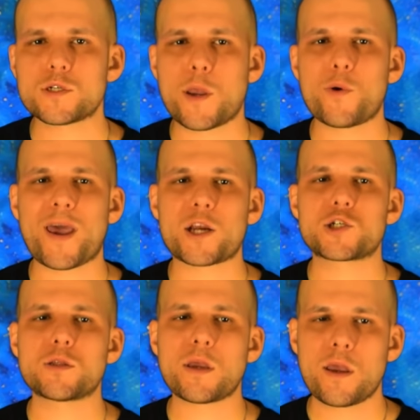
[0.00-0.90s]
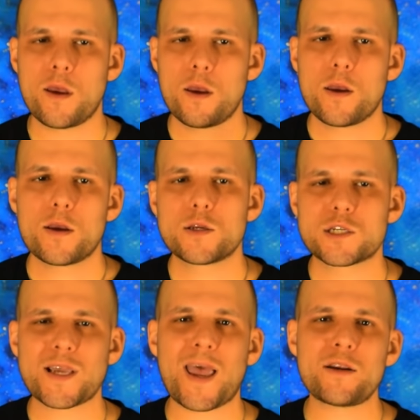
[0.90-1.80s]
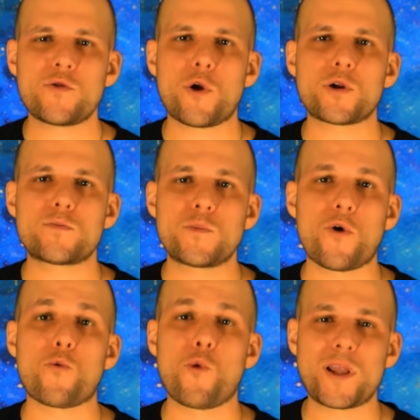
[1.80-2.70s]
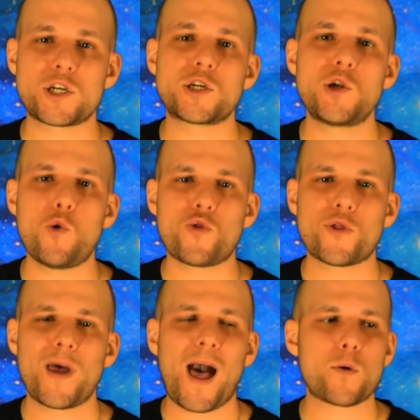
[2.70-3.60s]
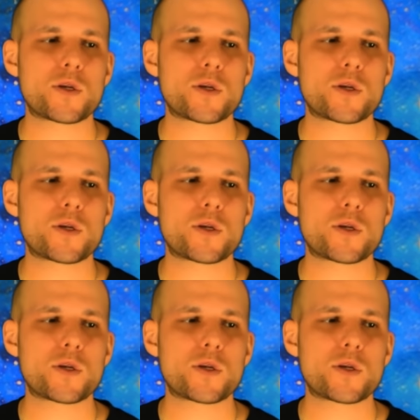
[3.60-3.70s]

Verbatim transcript: they would actually send their, their rich youth out to